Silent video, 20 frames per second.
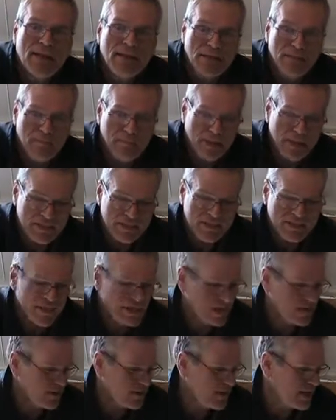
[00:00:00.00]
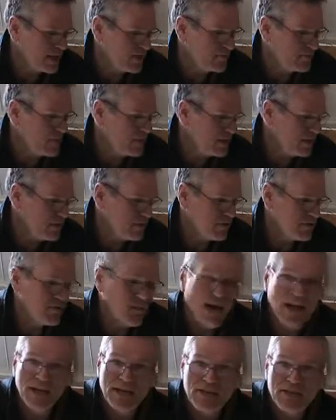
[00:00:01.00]
much thicker than what you would
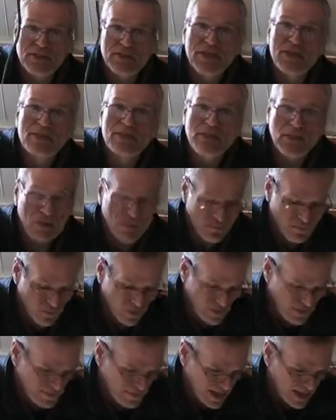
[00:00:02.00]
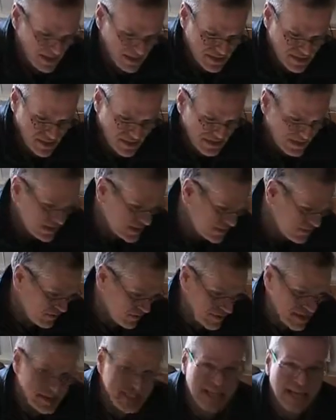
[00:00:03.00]
find in your typical Romex, at least for
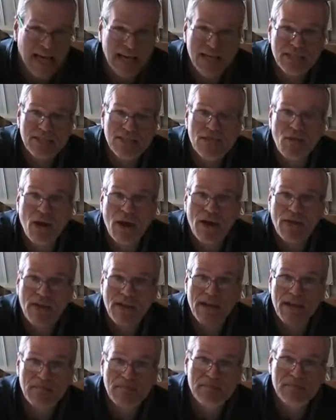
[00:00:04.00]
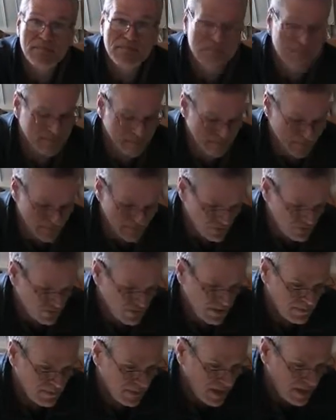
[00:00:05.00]
this gauge of wire that I'm been
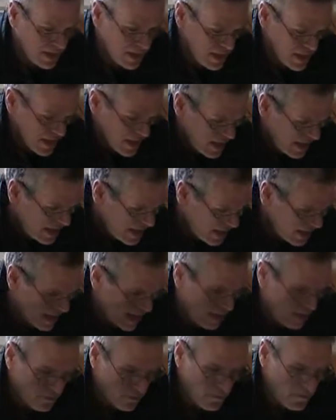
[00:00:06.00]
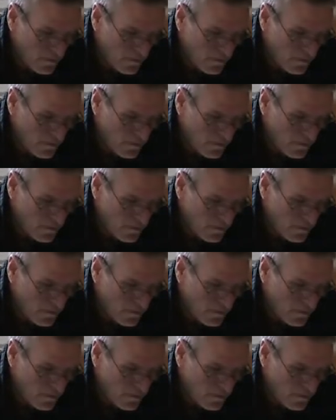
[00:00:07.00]
stripping. Now,